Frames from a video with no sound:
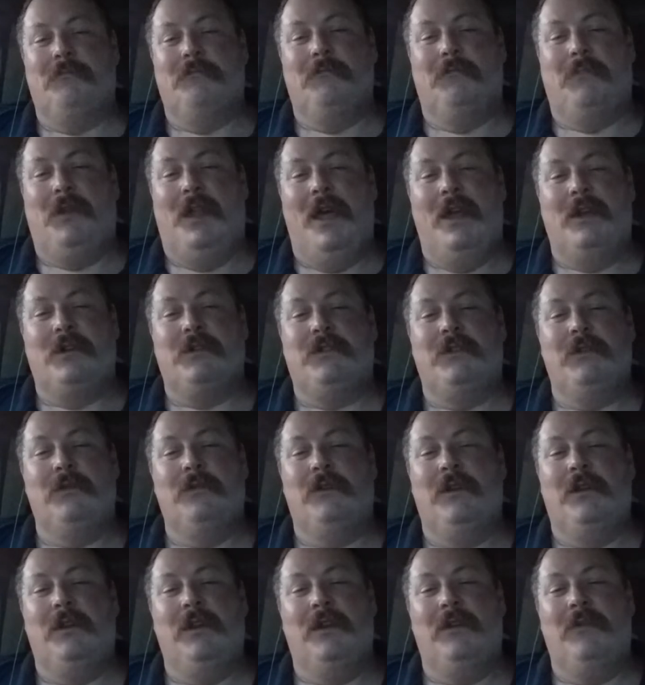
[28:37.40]
black
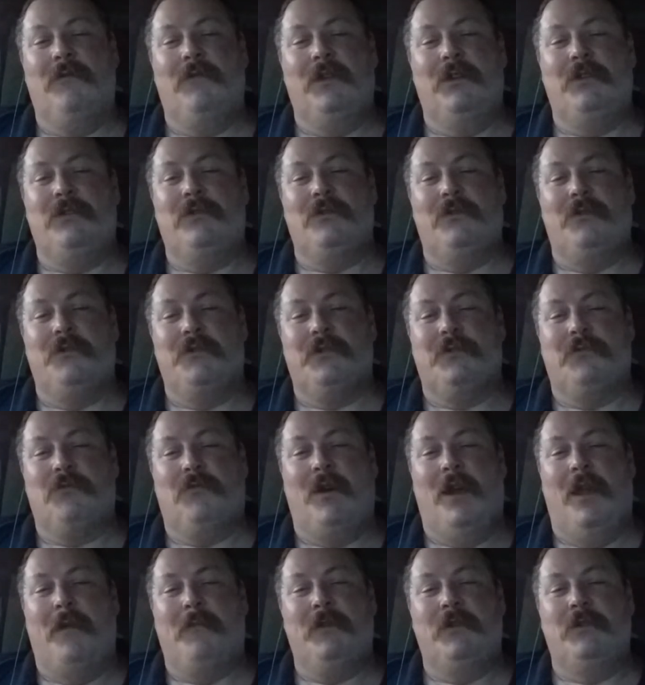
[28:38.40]
suited individuals
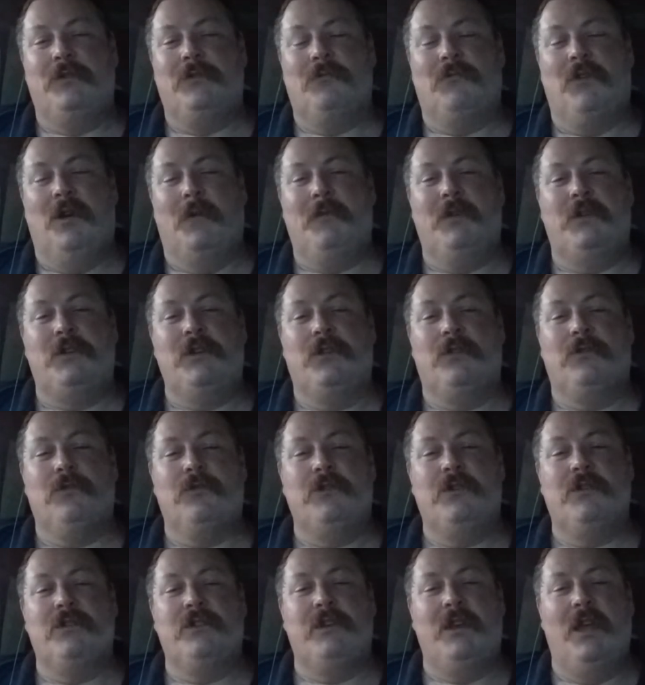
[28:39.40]
rummaging
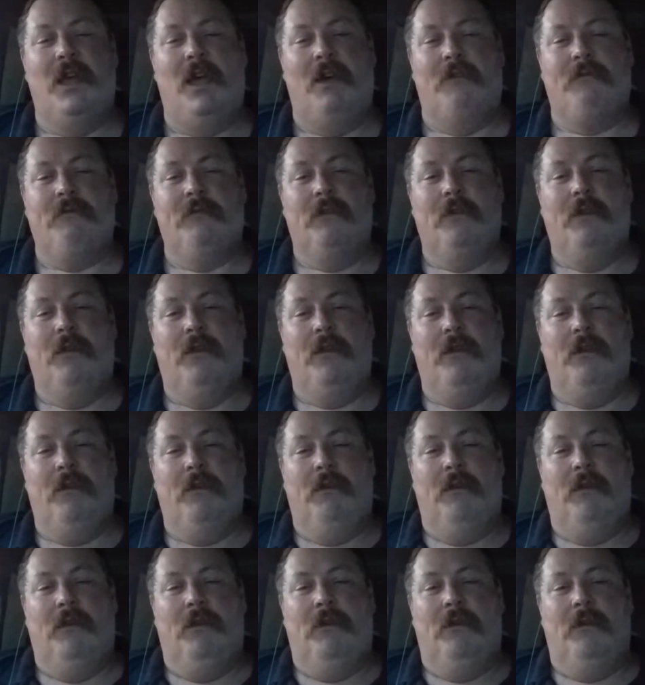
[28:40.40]
through your stuff.
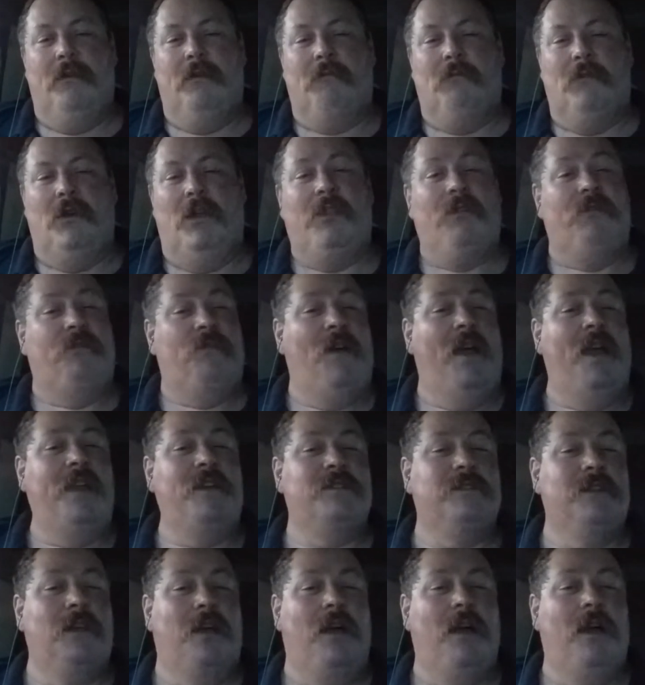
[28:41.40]
Well, the
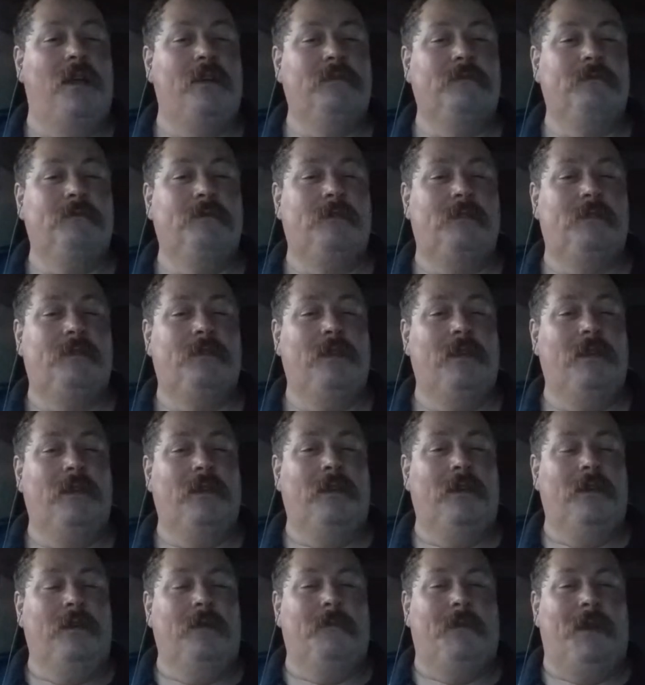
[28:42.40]
fight's on,
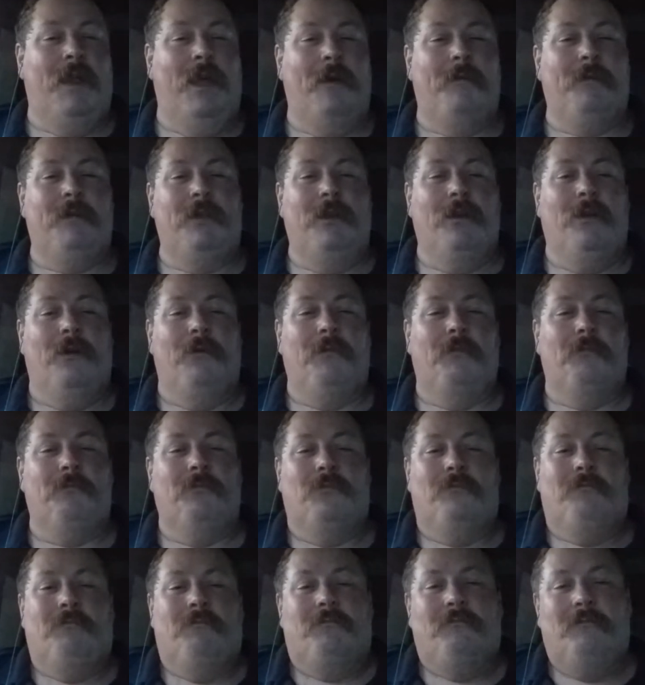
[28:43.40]
but how
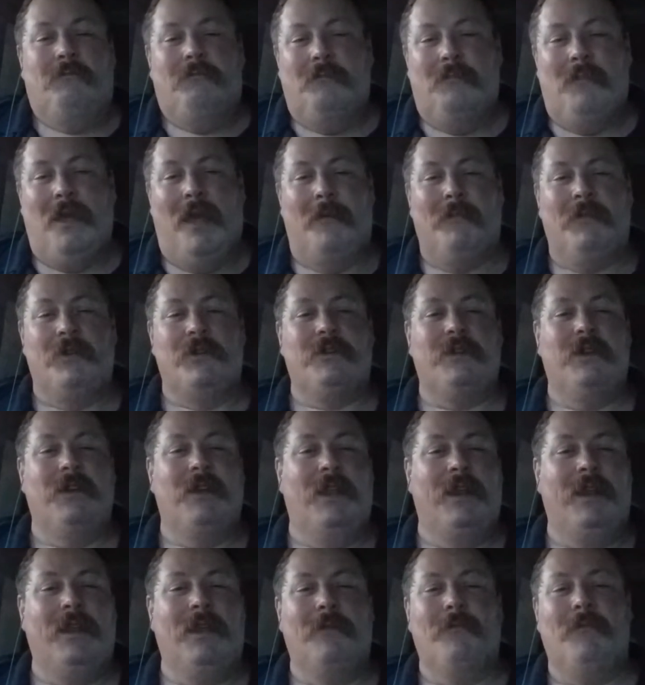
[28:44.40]
much
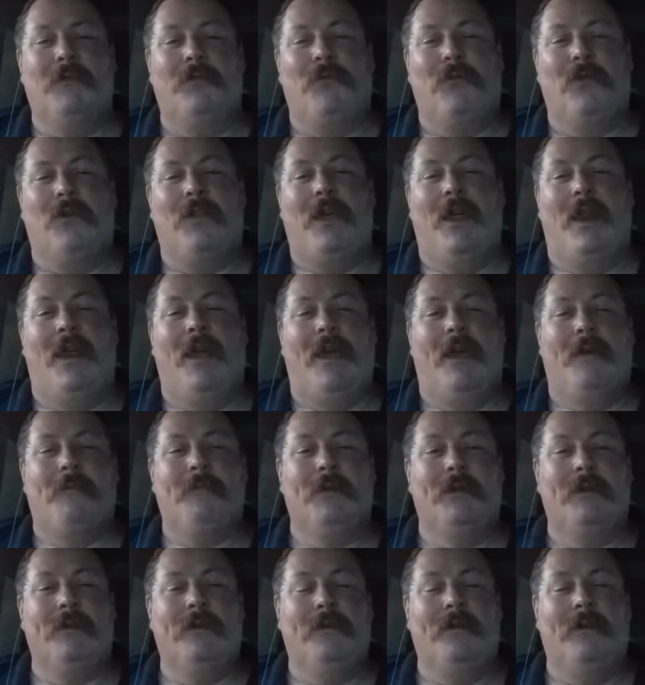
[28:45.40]
did they get before that
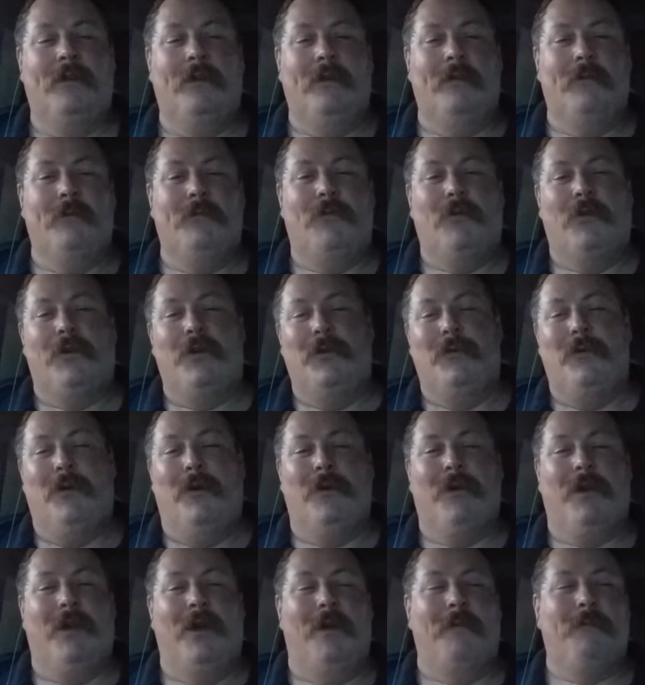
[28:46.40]
happened? Before you
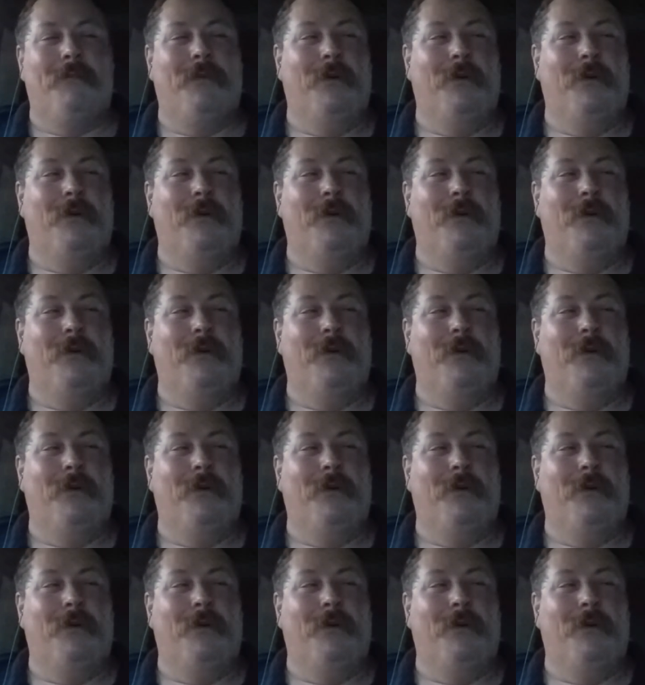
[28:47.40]
woke up,